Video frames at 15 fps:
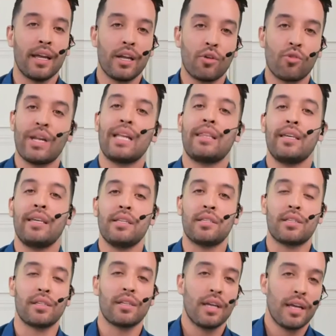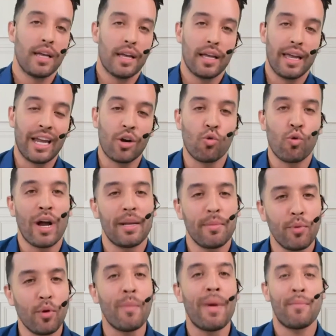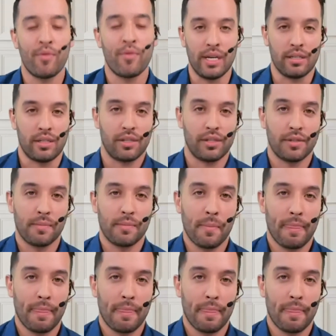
create these incredible memories.